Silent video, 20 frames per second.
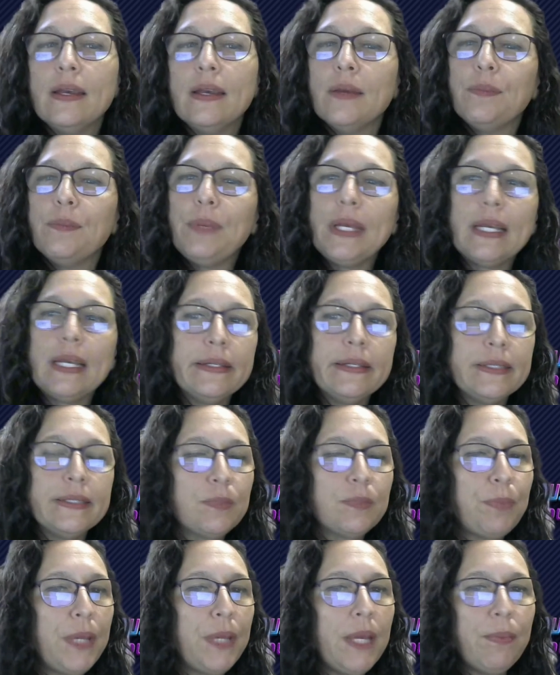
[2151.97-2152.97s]

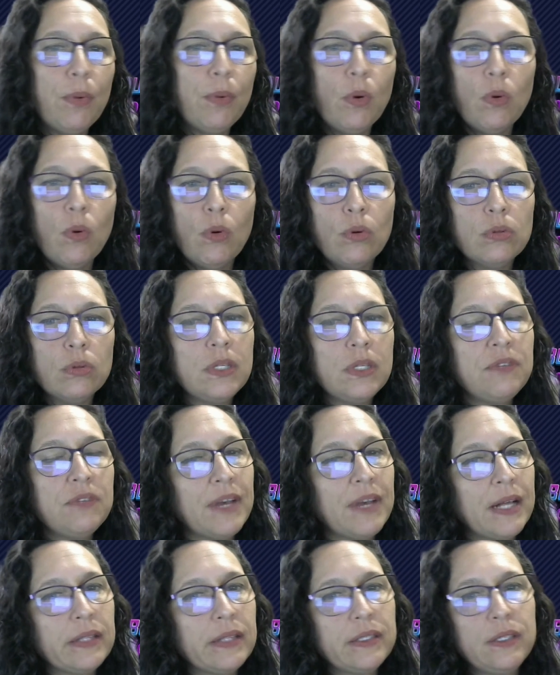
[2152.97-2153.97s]
Because people only
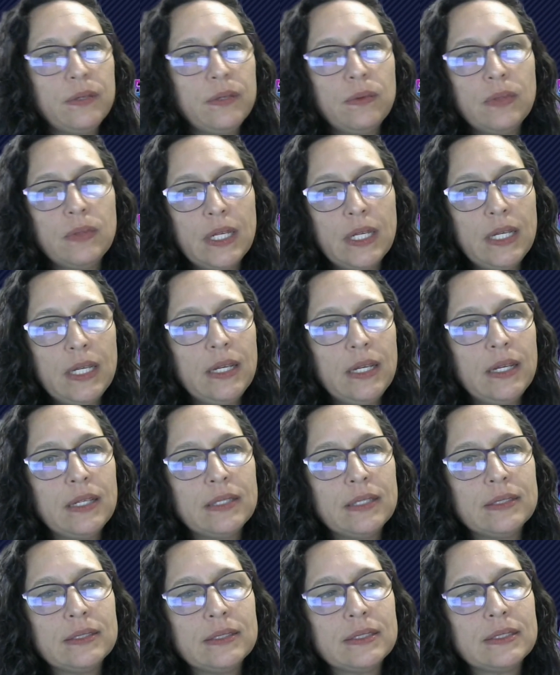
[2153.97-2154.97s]
value
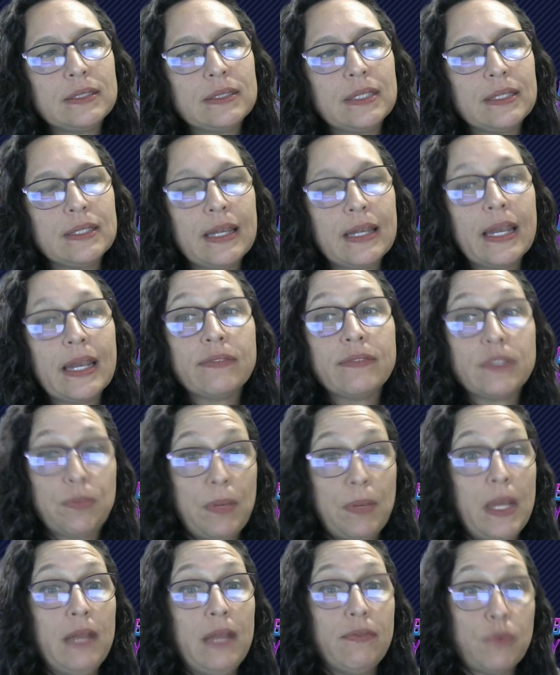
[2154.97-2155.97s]
things that they have to
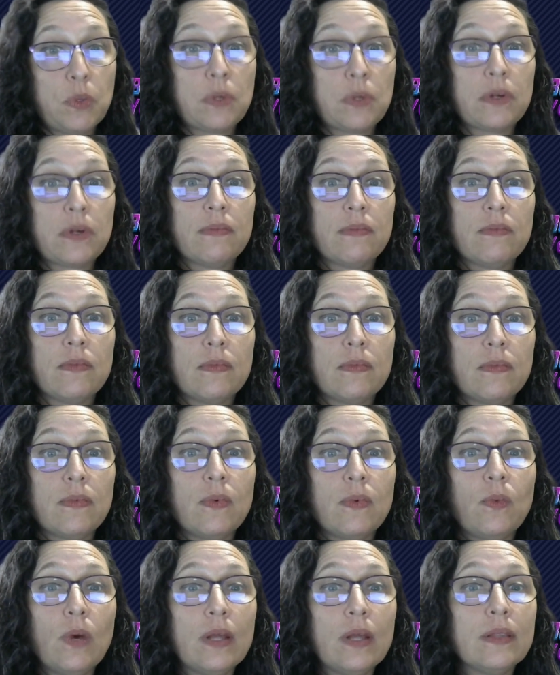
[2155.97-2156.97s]
pay for,
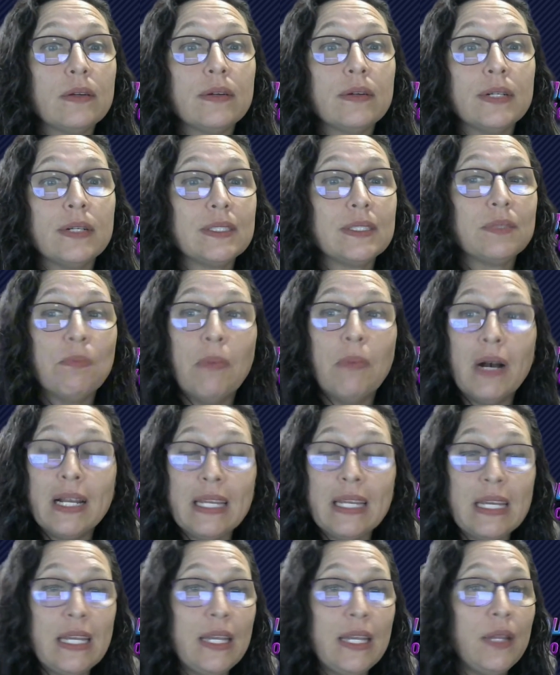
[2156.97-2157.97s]
whether it's
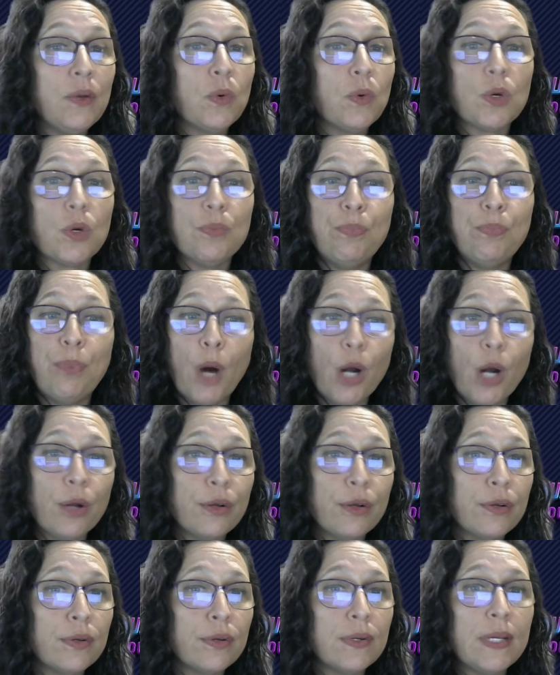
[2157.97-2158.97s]
money or
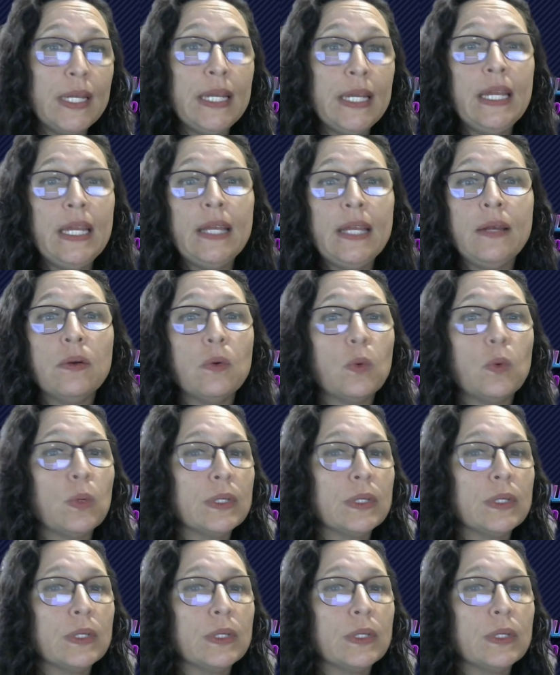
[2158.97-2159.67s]
bartering or